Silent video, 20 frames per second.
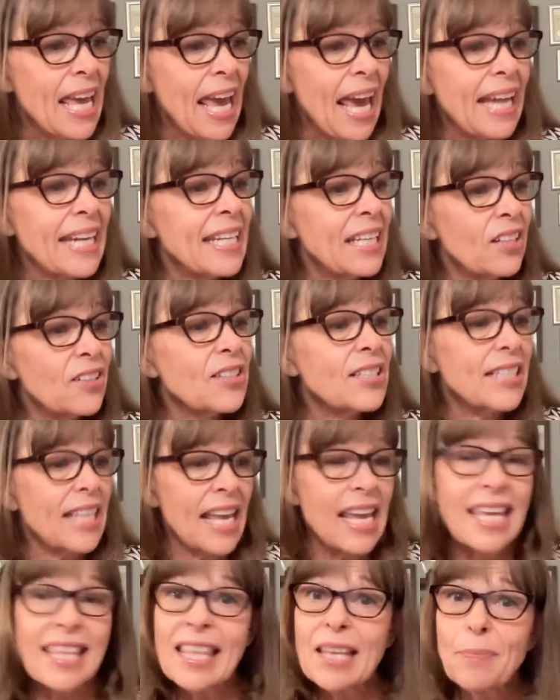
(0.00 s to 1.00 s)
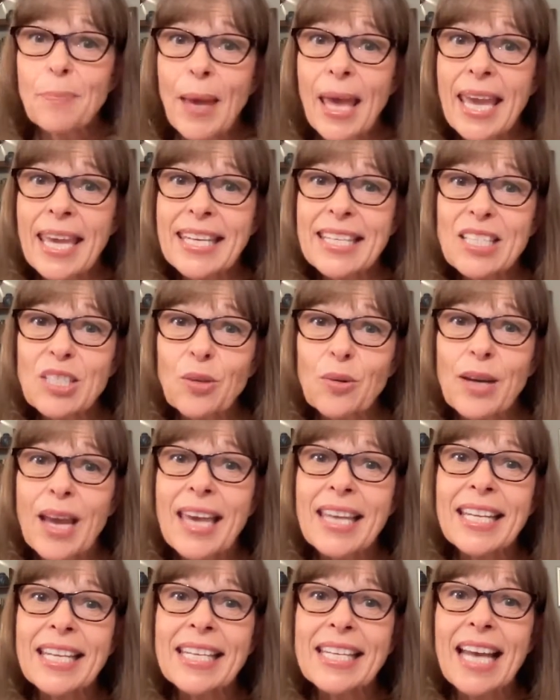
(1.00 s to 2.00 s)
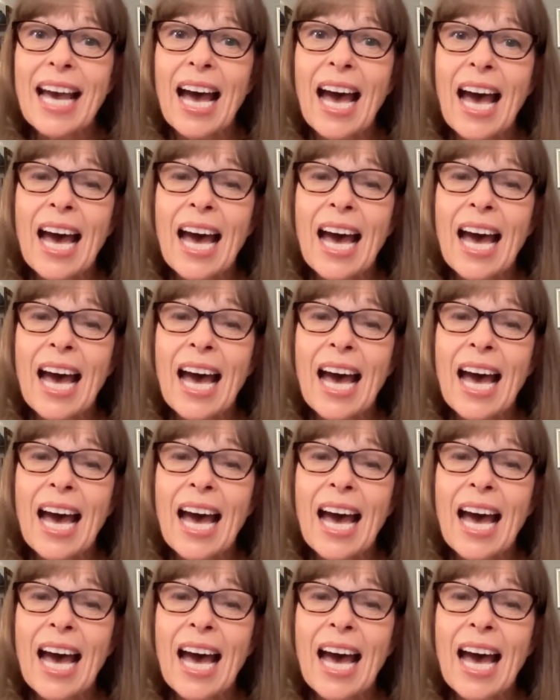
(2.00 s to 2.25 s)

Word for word: and he'll say that pain is created